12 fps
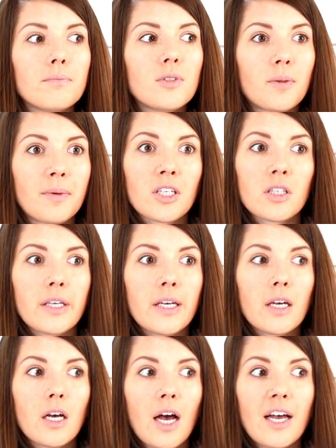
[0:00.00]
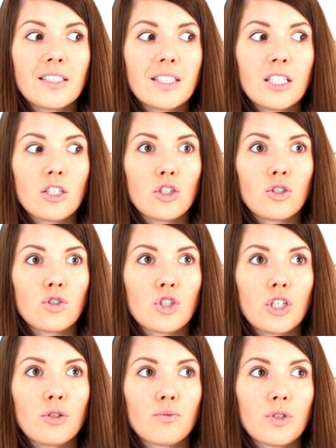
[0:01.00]
Typically I see
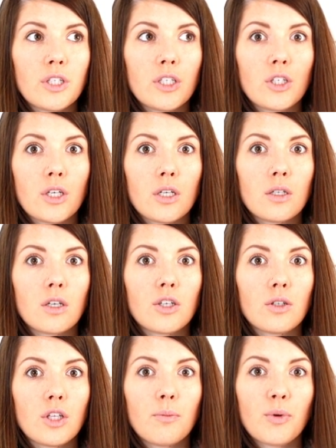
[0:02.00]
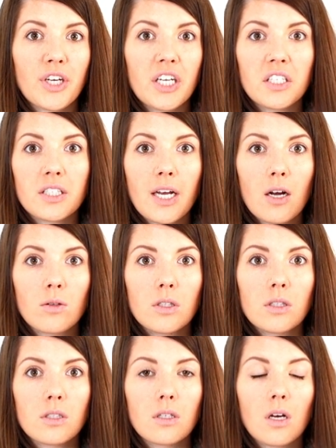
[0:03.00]
usually really good early booking
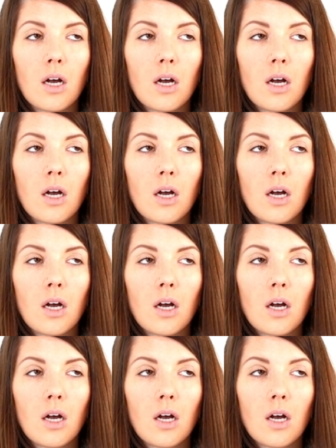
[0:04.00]
discounts.